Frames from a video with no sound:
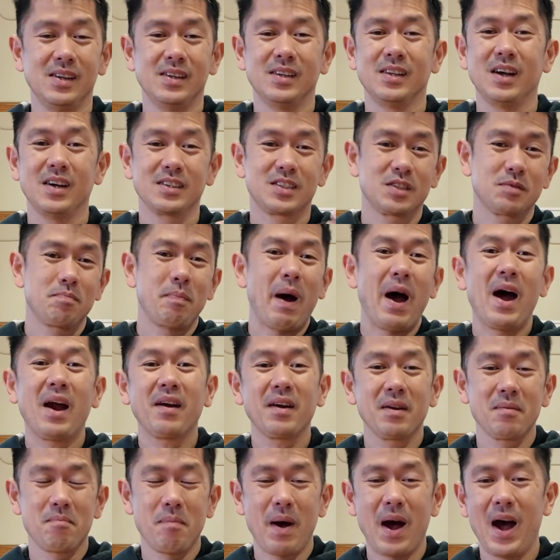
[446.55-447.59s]
a
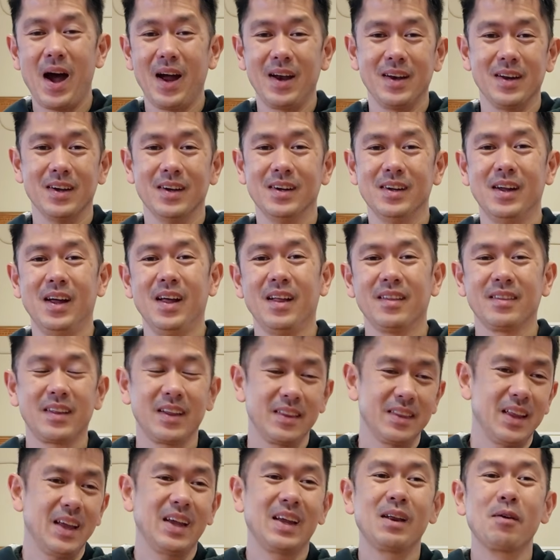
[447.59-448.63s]
sparring partner
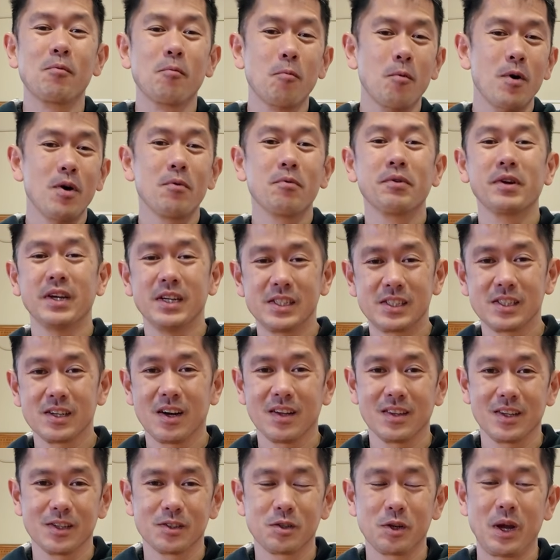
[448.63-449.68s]
that they can work with each
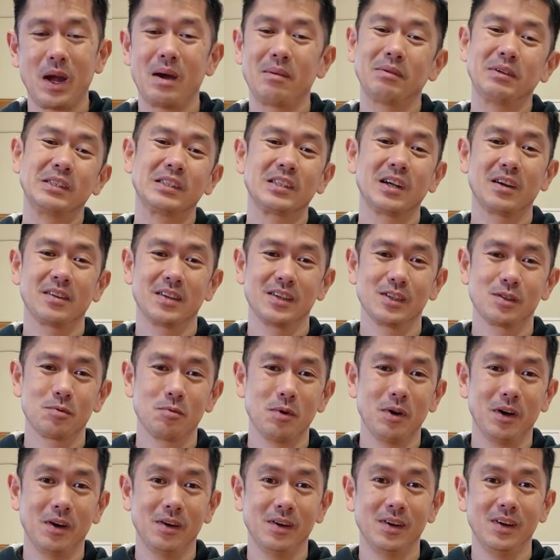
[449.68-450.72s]
other to help each other as
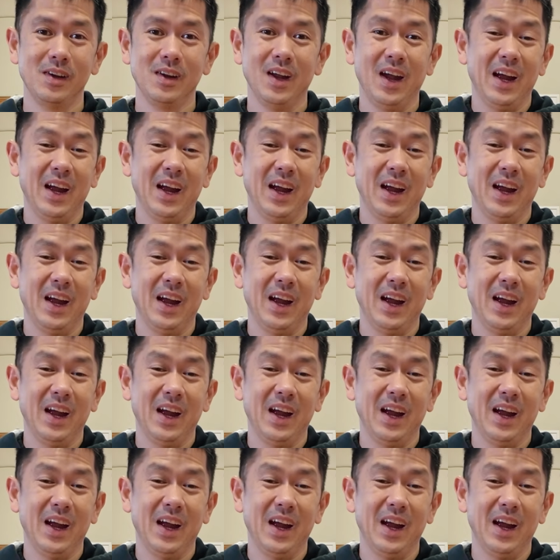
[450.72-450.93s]
well.